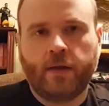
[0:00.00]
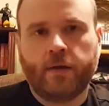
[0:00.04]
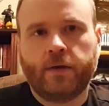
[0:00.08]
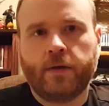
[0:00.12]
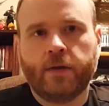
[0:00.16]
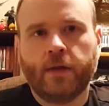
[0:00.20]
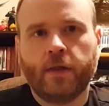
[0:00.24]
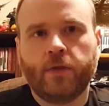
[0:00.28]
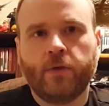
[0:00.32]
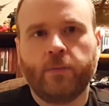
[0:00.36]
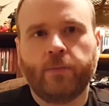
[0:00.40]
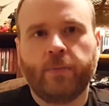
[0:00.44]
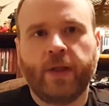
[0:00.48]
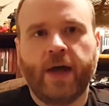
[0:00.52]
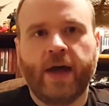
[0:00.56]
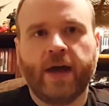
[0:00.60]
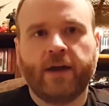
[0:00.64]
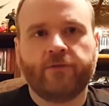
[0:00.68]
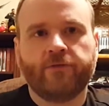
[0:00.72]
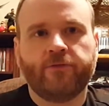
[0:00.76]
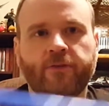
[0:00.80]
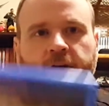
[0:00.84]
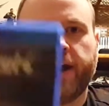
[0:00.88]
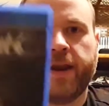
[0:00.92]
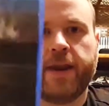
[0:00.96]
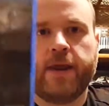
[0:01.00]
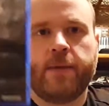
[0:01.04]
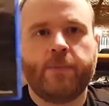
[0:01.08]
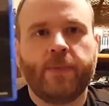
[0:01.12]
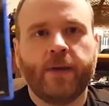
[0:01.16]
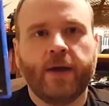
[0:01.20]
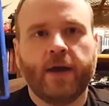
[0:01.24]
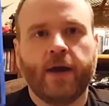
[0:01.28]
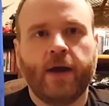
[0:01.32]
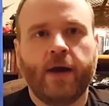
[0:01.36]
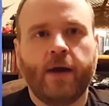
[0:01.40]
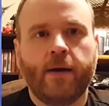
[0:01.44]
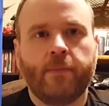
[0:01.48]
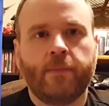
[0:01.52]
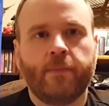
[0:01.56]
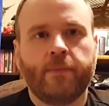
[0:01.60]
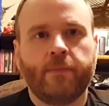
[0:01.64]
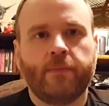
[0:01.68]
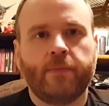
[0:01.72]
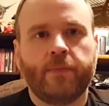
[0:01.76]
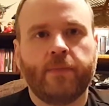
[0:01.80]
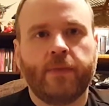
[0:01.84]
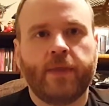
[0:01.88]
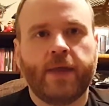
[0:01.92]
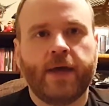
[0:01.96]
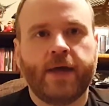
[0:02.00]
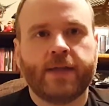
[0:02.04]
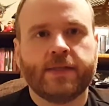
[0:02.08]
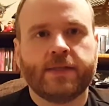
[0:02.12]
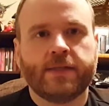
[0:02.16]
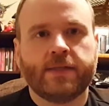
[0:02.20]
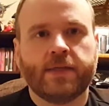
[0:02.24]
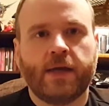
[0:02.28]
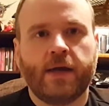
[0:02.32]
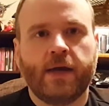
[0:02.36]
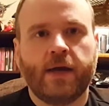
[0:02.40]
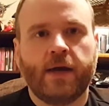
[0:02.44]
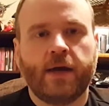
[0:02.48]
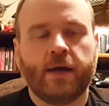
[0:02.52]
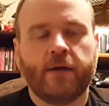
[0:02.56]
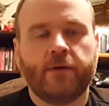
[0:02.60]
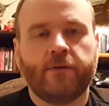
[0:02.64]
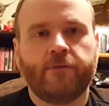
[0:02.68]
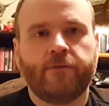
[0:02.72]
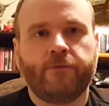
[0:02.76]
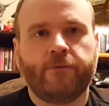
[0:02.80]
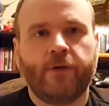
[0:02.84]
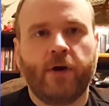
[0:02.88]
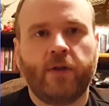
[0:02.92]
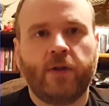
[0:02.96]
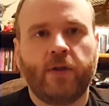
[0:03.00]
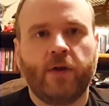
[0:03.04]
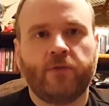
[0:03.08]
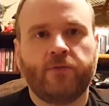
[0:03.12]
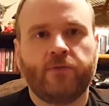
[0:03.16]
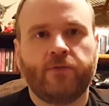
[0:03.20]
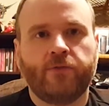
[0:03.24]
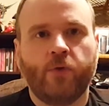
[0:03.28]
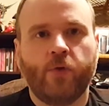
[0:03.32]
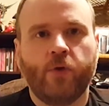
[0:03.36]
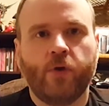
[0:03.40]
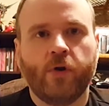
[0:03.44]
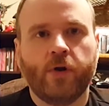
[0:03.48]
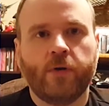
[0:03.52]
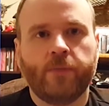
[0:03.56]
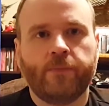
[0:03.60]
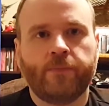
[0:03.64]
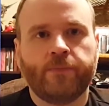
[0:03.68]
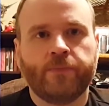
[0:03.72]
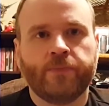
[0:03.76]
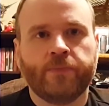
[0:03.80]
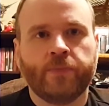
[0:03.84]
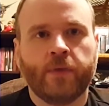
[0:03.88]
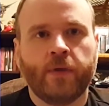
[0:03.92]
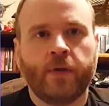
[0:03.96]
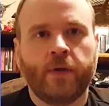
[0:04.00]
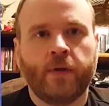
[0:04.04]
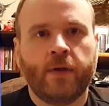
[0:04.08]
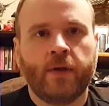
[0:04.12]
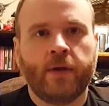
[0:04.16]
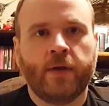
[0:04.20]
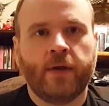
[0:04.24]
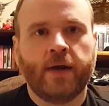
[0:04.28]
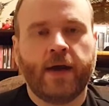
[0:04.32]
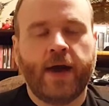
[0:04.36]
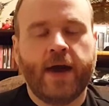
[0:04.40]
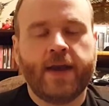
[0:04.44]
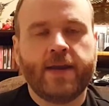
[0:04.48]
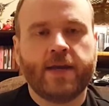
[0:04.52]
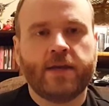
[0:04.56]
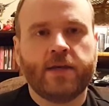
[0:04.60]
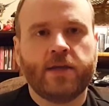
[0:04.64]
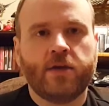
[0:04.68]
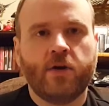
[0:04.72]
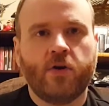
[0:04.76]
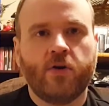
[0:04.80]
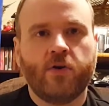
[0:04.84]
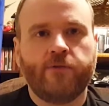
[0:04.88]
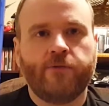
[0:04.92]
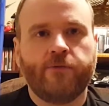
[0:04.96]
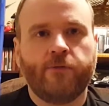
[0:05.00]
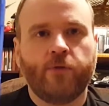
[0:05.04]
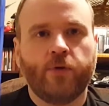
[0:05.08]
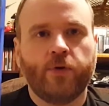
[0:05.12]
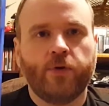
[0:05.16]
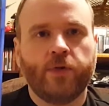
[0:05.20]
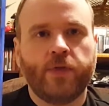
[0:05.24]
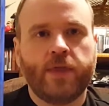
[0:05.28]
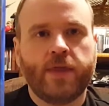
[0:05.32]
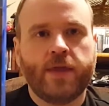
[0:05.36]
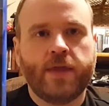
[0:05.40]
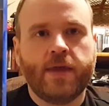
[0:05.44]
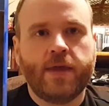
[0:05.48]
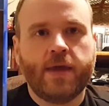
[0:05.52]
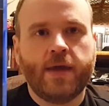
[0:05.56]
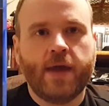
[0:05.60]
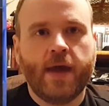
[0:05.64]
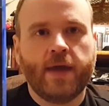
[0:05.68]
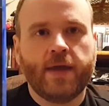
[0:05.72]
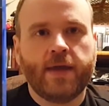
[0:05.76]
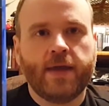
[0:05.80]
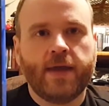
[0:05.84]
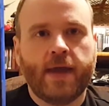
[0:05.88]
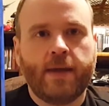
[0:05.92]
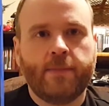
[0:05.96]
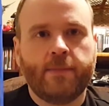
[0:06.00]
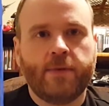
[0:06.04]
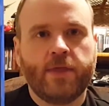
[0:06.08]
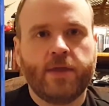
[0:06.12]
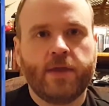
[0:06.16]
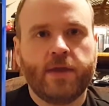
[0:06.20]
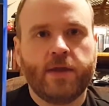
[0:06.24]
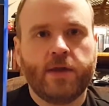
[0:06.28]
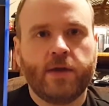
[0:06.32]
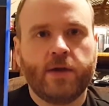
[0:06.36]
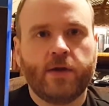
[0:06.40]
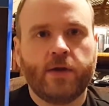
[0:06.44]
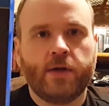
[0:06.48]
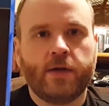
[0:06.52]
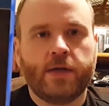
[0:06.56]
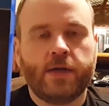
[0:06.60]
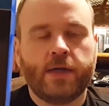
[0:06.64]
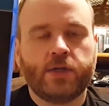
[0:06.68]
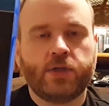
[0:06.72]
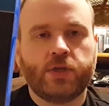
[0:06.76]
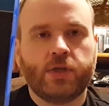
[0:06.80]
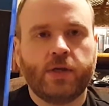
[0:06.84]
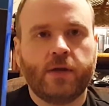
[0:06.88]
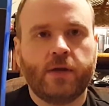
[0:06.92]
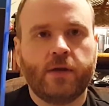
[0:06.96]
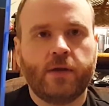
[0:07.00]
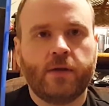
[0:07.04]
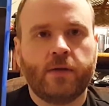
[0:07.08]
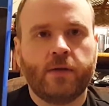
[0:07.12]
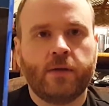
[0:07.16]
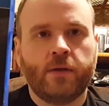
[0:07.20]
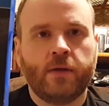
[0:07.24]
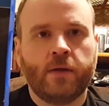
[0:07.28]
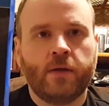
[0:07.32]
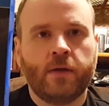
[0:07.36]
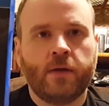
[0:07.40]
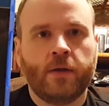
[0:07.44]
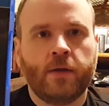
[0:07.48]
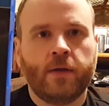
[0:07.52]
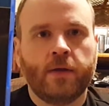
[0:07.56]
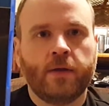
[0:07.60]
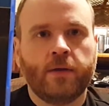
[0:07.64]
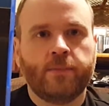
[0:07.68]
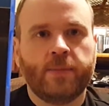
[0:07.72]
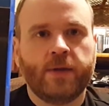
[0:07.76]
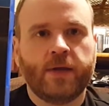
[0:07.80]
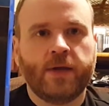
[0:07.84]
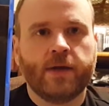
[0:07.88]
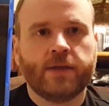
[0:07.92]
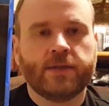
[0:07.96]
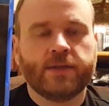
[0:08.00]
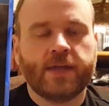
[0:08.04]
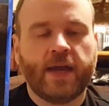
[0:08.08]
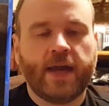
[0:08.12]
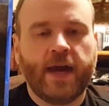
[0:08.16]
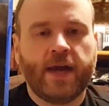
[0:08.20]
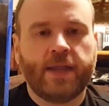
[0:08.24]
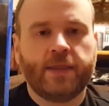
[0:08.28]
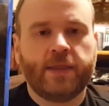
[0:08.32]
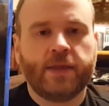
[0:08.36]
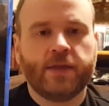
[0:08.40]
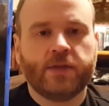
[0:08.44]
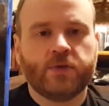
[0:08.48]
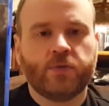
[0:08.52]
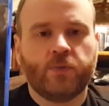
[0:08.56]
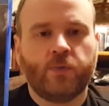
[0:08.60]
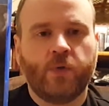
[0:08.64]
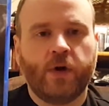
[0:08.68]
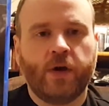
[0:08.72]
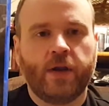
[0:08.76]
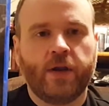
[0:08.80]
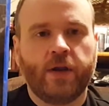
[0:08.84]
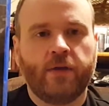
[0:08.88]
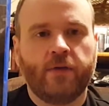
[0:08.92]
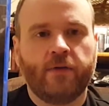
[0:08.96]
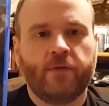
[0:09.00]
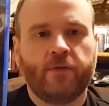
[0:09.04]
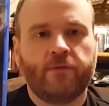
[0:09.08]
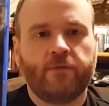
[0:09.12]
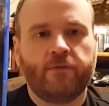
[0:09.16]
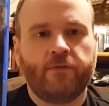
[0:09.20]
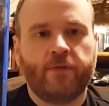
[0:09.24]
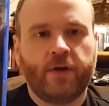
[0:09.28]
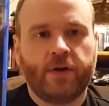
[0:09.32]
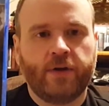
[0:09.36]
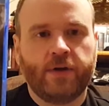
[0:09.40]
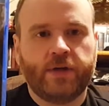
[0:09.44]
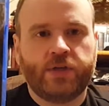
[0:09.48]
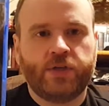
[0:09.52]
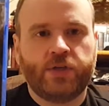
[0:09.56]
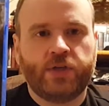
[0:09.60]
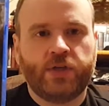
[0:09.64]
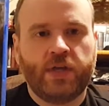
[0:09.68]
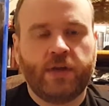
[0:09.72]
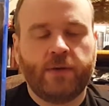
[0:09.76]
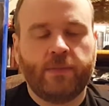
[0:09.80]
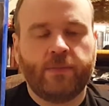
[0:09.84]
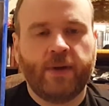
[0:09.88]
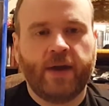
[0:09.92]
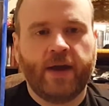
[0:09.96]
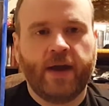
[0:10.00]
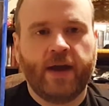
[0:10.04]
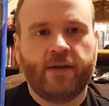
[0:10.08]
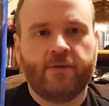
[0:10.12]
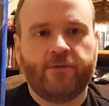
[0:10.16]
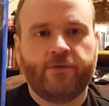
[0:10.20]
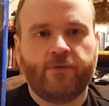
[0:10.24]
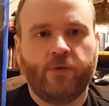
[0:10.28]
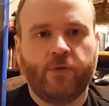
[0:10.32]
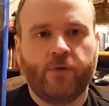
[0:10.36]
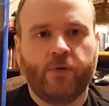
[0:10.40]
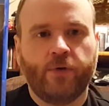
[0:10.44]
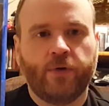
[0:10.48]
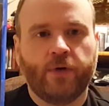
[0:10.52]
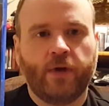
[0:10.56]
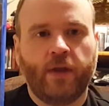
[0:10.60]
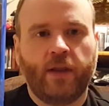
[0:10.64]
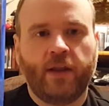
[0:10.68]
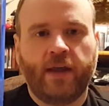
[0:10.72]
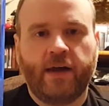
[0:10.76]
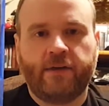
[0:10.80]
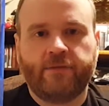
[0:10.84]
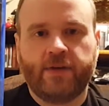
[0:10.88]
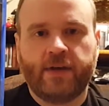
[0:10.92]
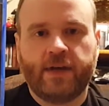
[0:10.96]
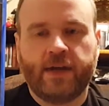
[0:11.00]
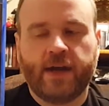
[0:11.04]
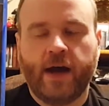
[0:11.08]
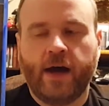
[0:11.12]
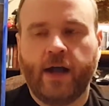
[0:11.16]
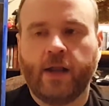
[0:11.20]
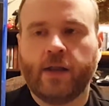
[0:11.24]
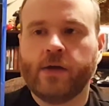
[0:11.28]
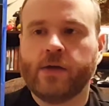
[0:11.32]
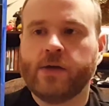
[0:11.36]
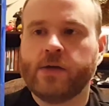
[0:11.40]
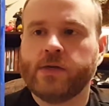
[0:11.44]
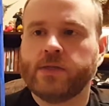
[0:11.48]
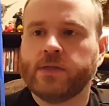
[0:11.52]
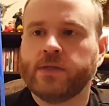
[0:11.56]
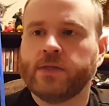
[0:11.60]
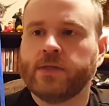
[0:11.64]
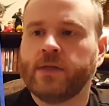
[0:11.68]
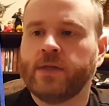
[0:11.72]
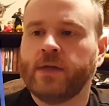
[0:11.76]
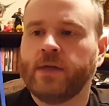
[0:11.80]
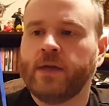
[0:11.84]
Another Black Friday pickup. That's Fallout 4. I didn't go for the Game of the Year edition because I got this one very cheap. I got it for $11.